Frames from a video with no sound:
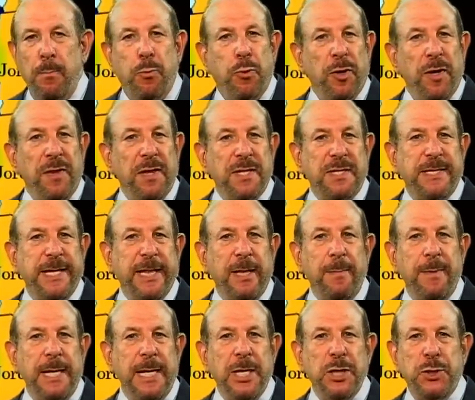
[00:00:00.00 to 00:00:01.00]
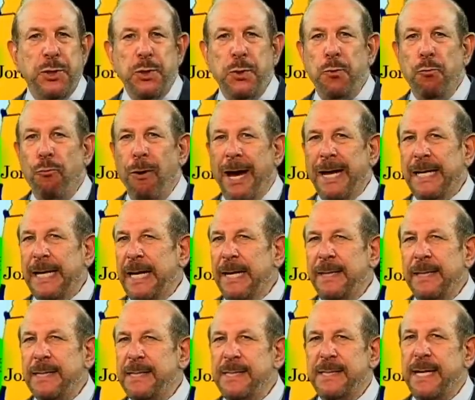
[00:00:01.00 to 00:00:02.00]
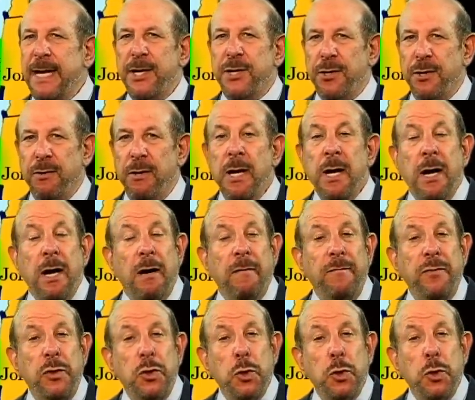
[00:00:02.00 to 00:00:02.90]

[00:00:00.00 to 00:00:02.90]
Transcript: putting the settlement issue right in the center of